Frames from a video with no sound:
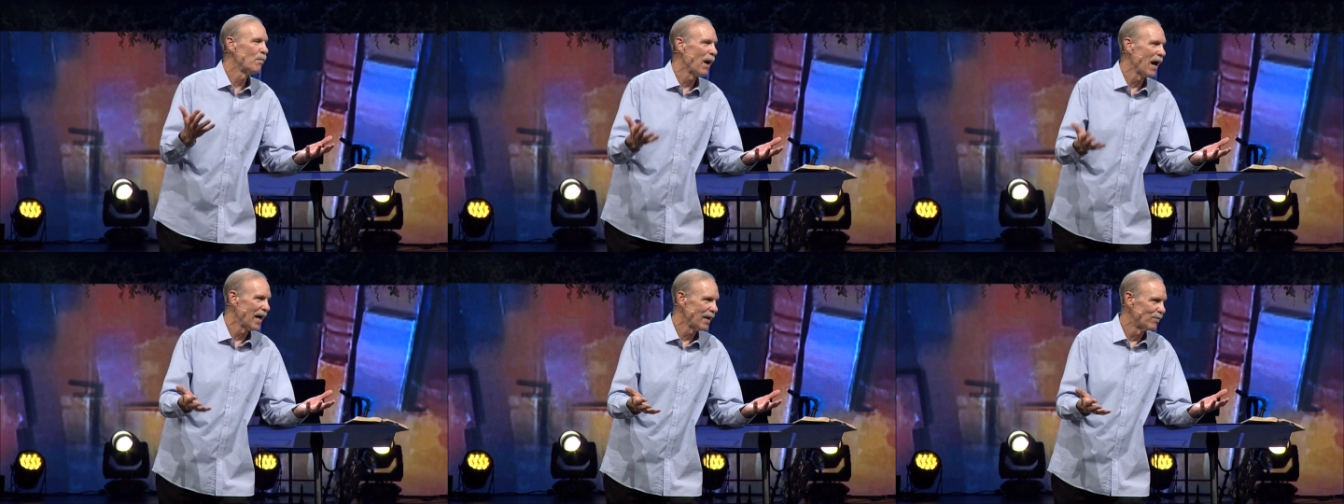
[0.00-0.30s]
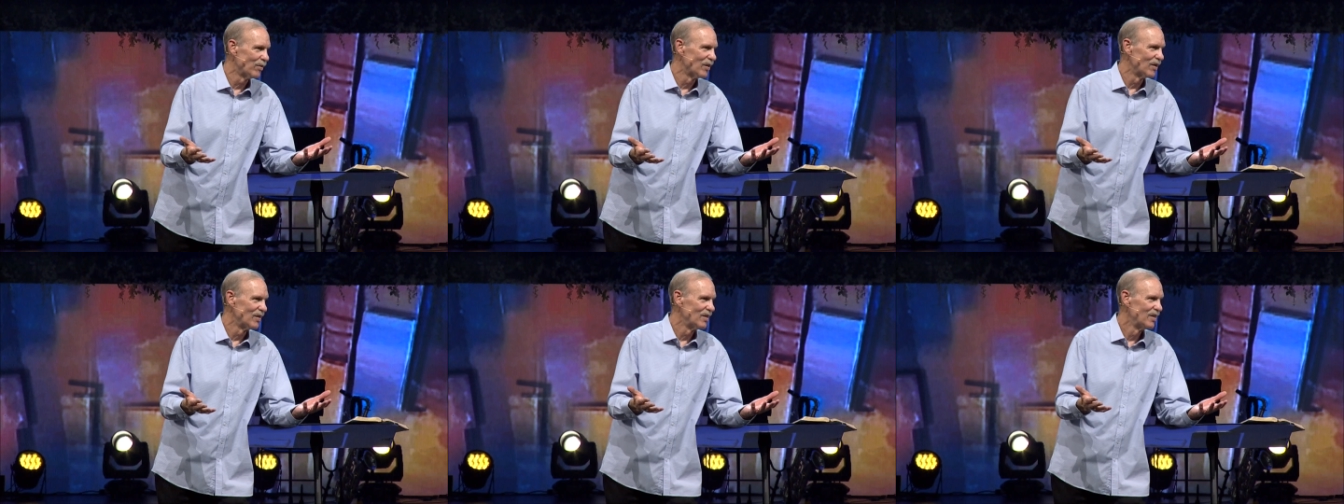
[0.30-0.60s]

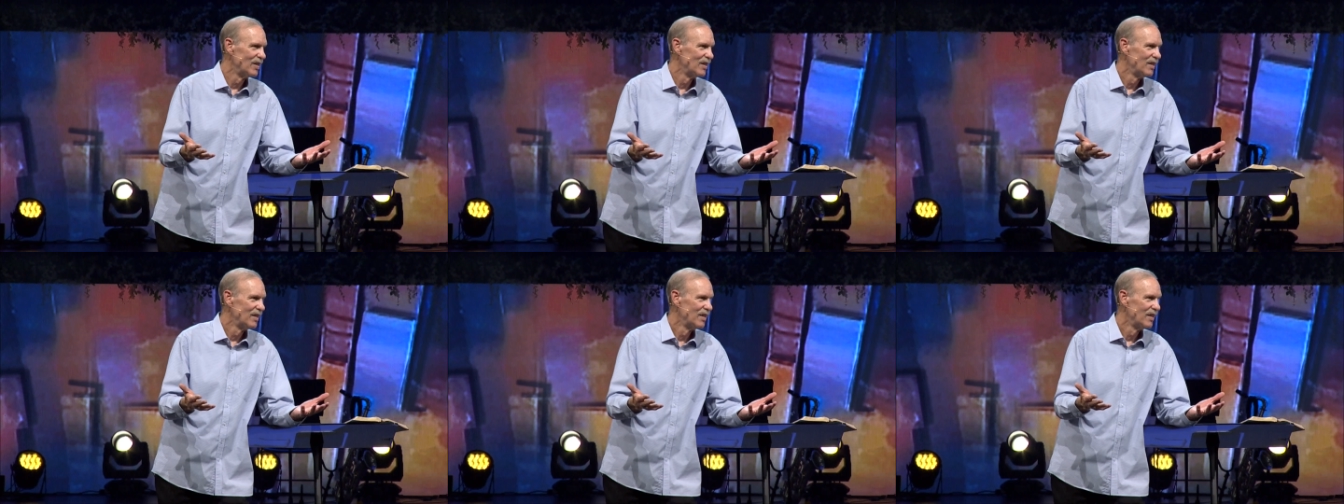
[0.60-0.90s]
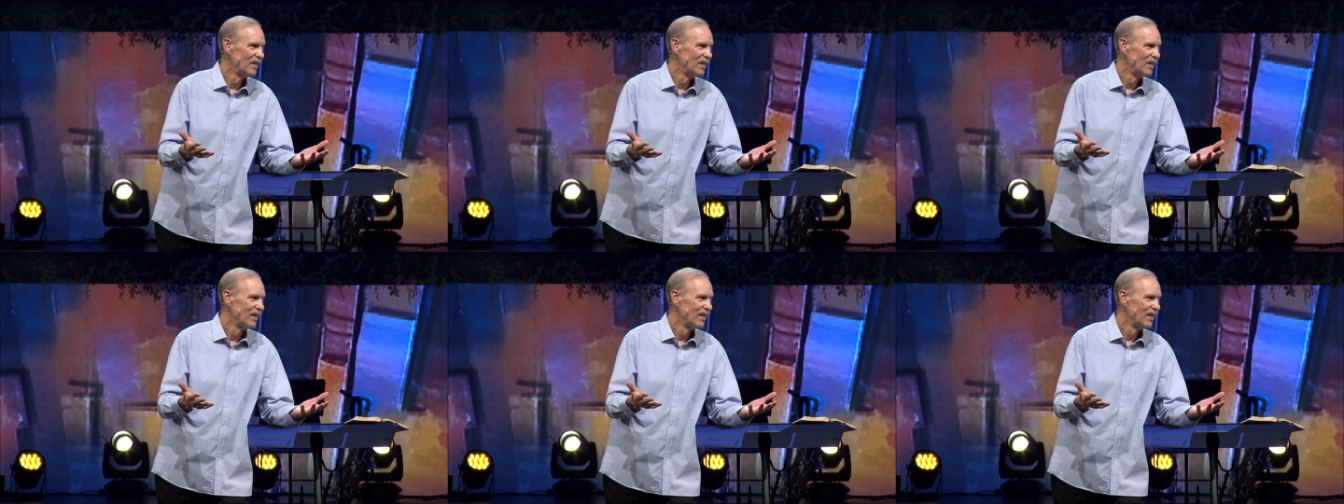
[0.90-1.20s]
Bible
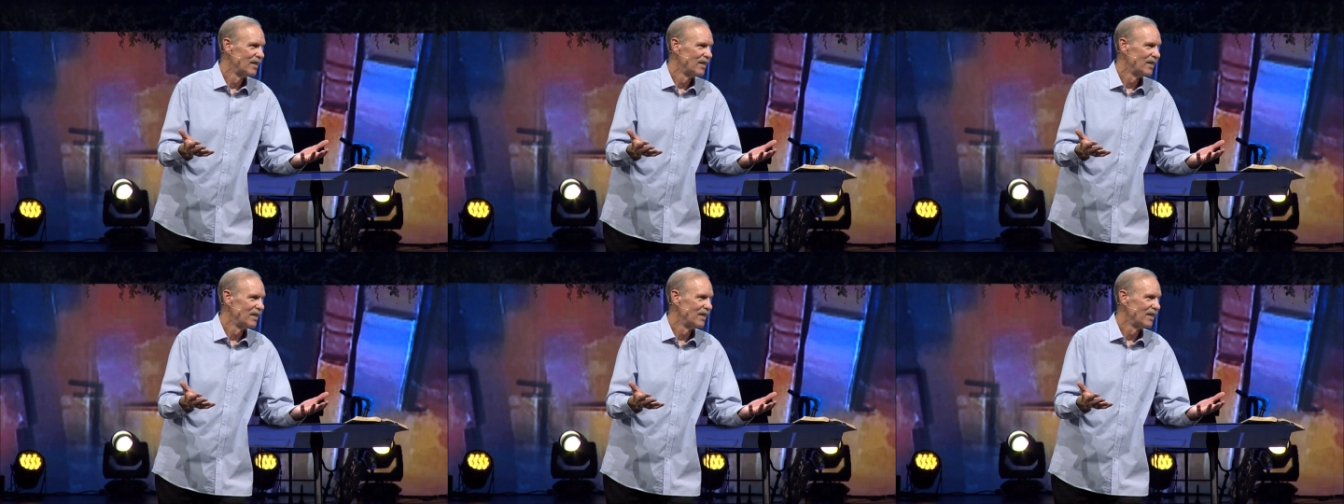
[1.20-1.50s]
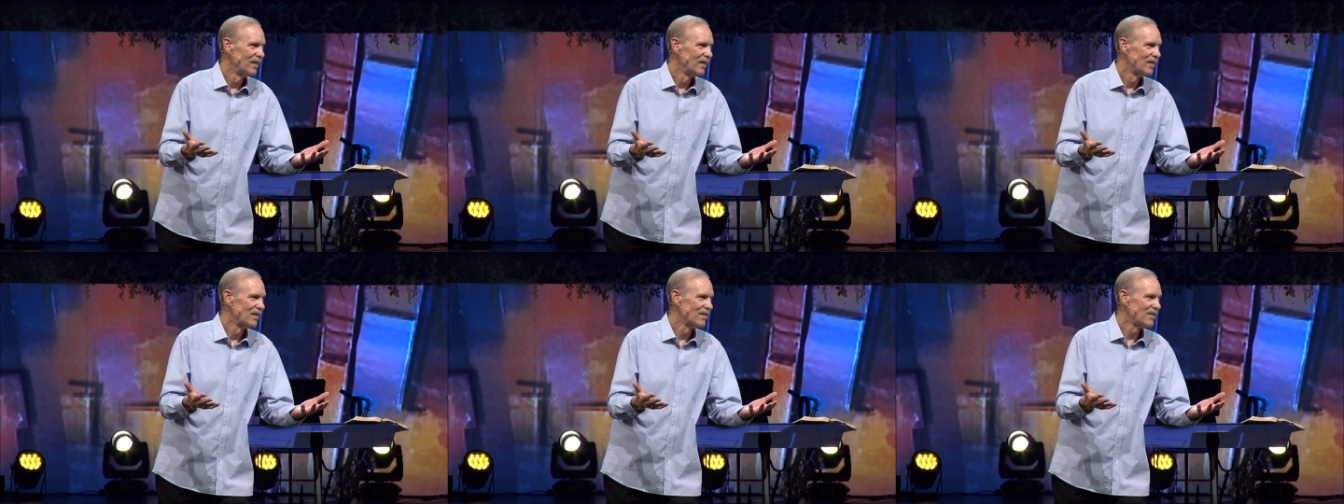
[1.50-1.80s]

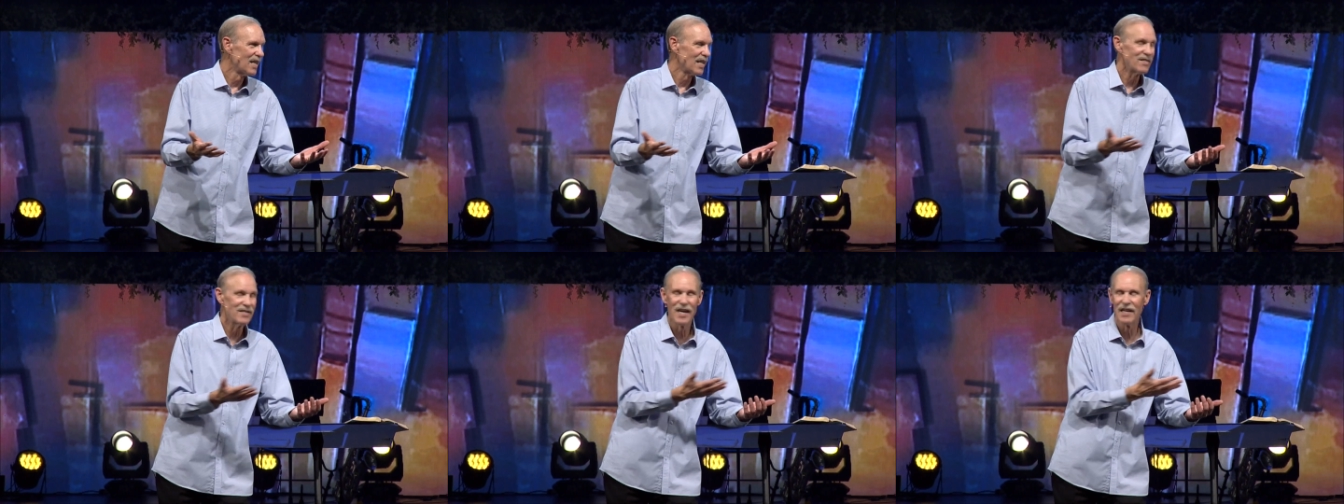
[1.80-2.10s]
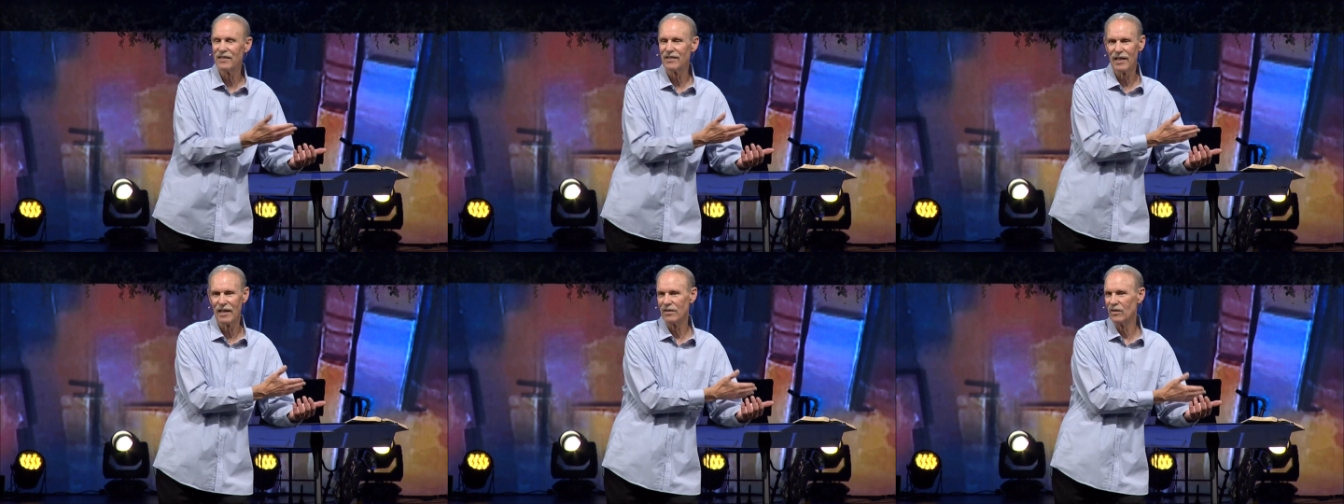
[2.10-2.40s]
says
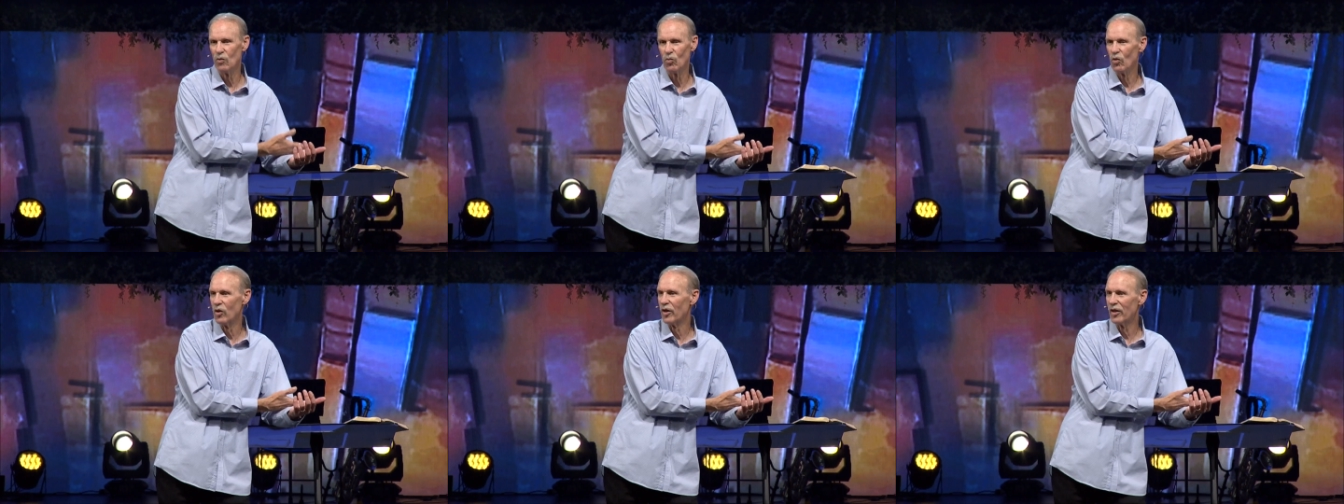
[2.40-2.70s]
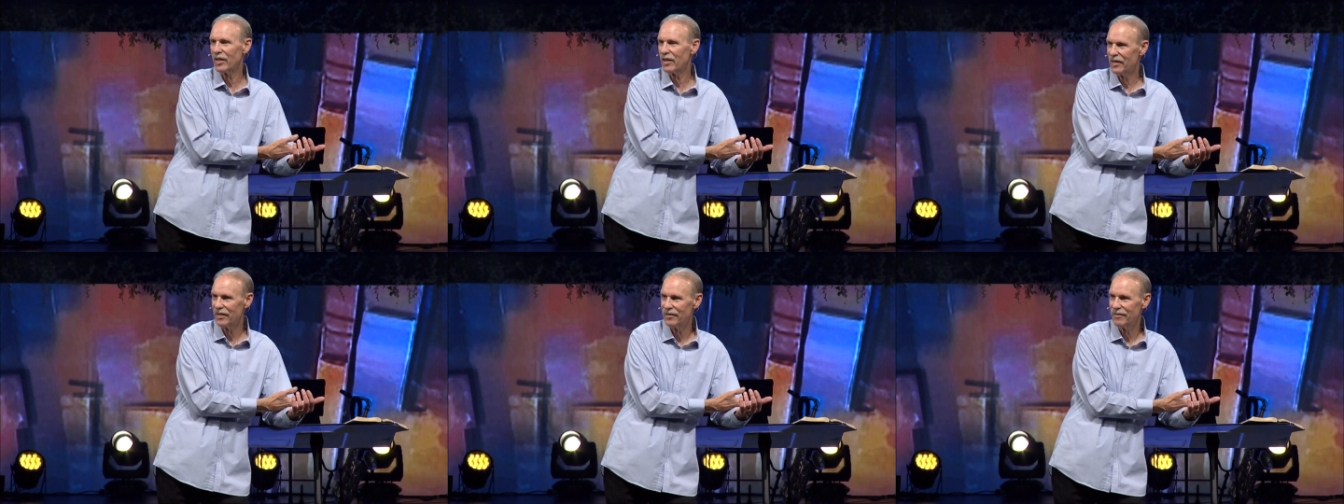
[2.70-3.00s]
that doesn't
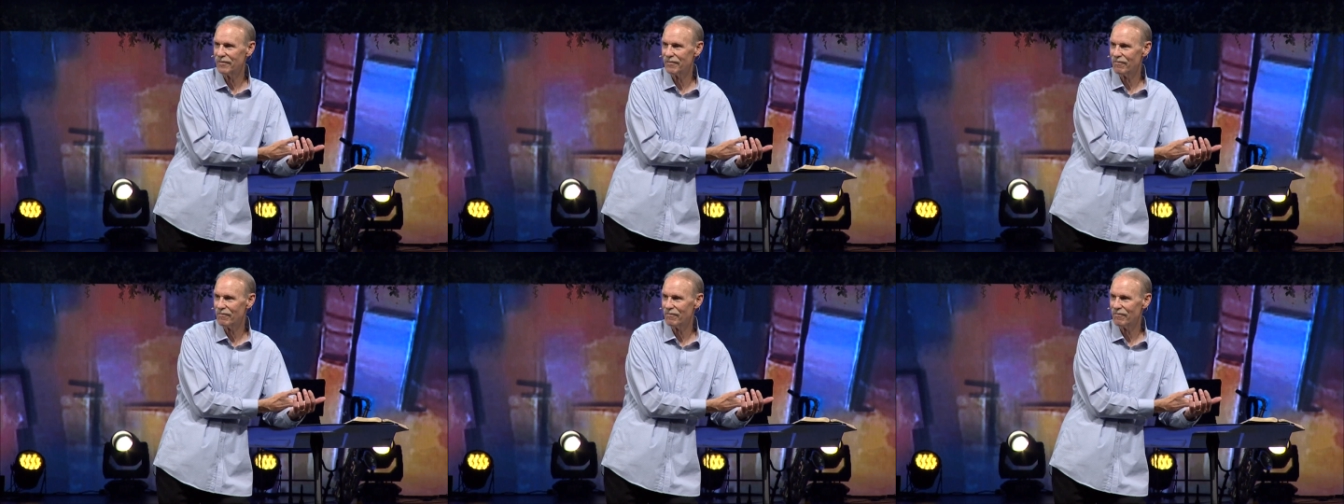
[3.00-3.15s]
work.